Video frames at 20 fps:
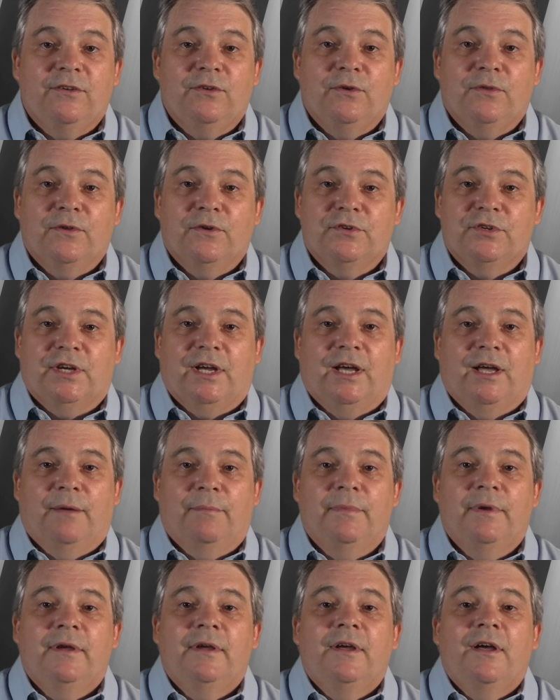do their
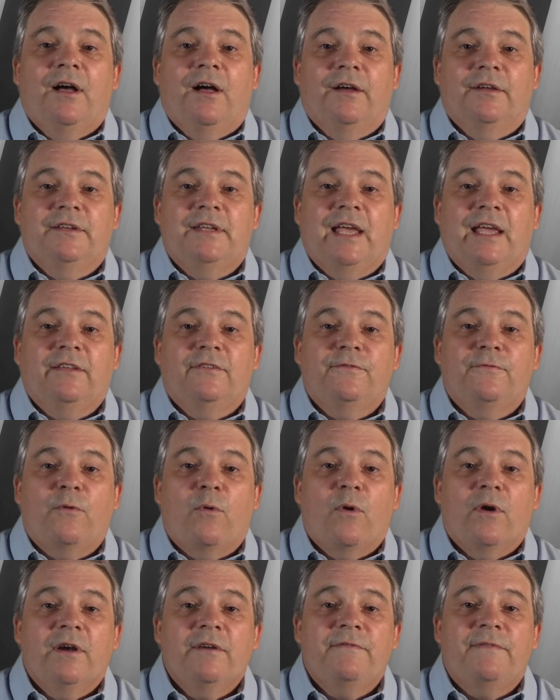job, on days
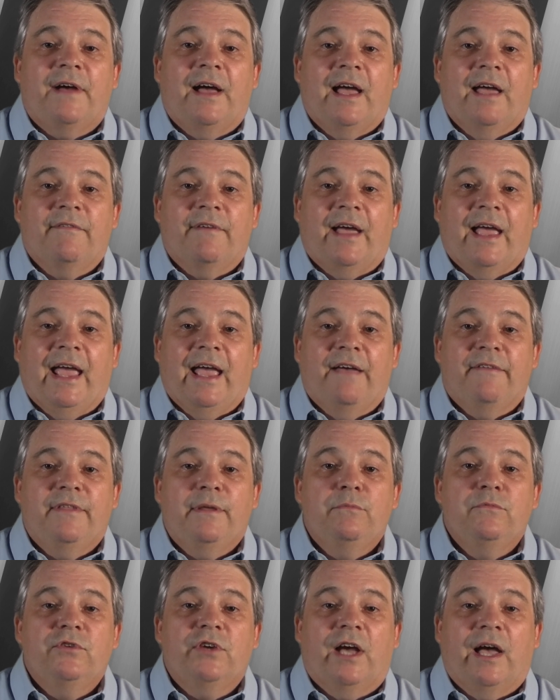4 and 5, I have
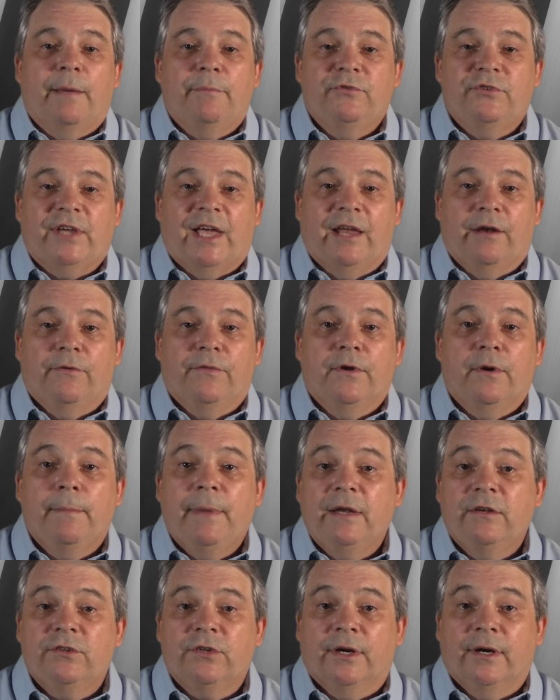them job shadow their
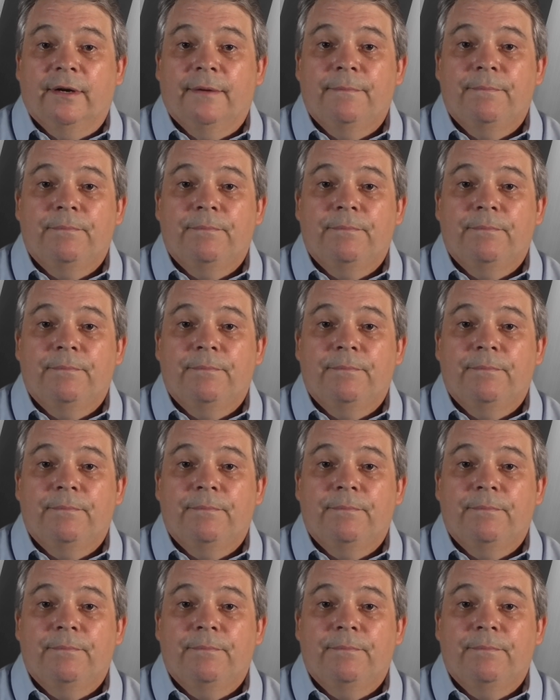mentor.